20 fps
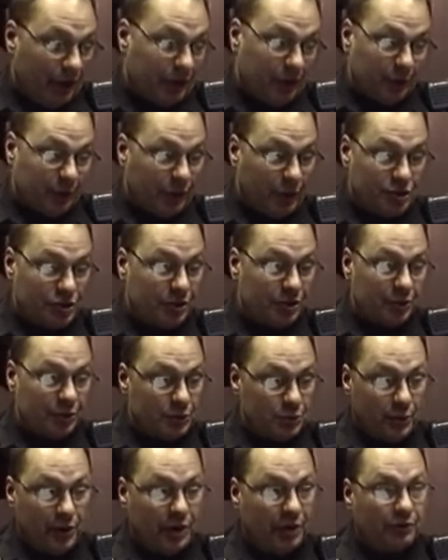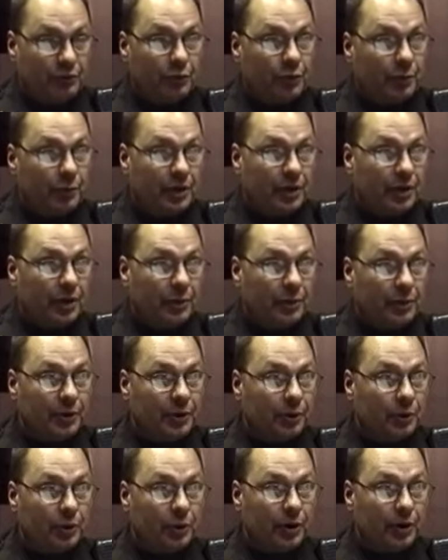I got the impression he was waiting for me to
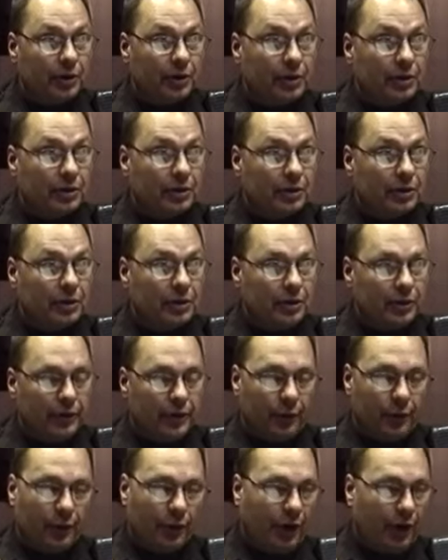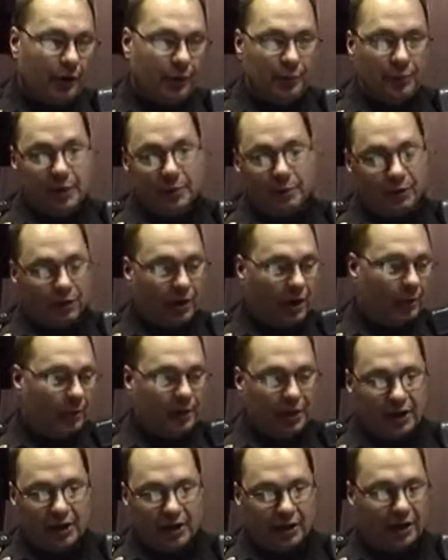come into work. There were other people
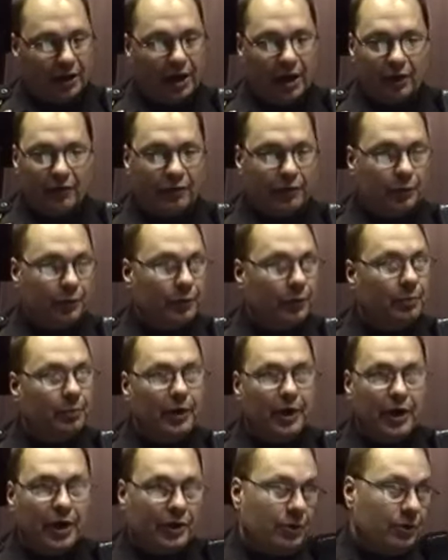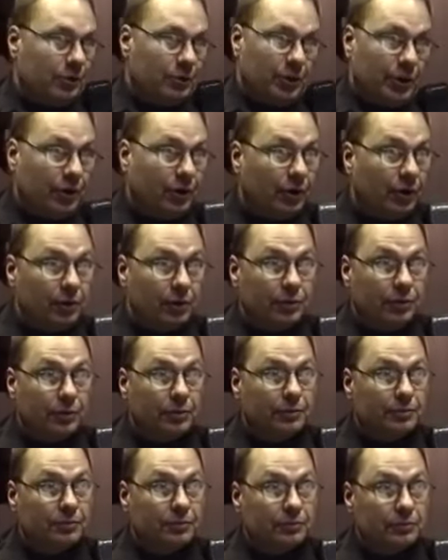coming in and out of the room, but I don't
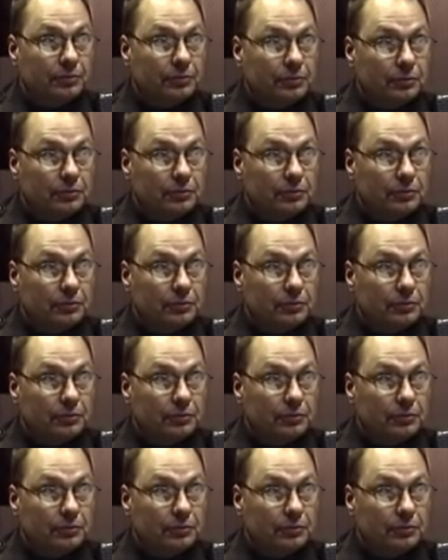recall who.